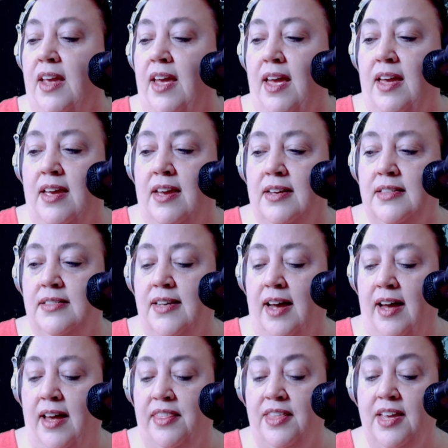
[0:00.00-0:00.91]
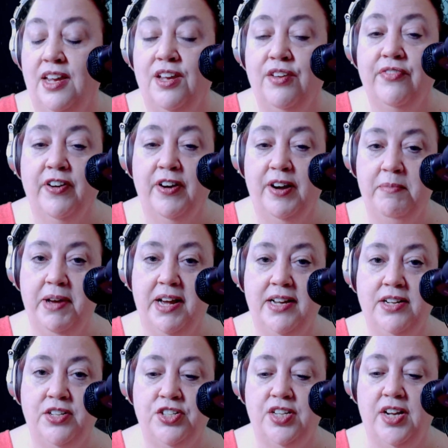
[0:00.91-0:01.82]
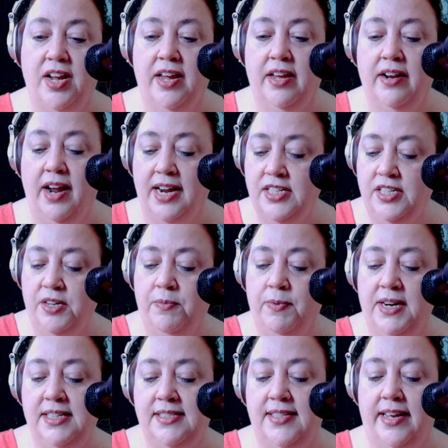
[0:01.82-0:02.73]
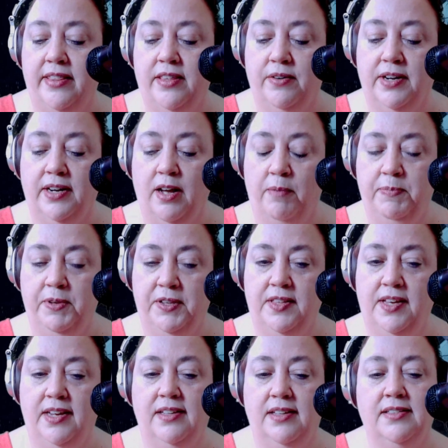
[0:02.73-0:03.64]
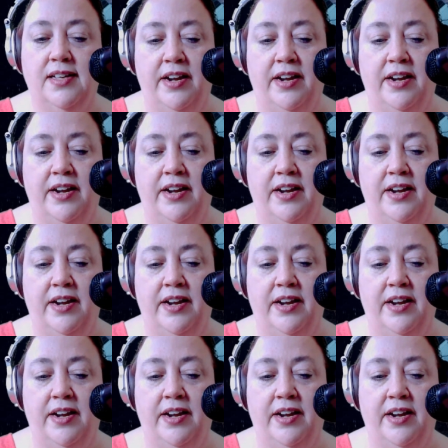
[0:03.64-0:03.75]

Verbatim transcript: And uh, thank you very much. And I did want to say, though, a couple things.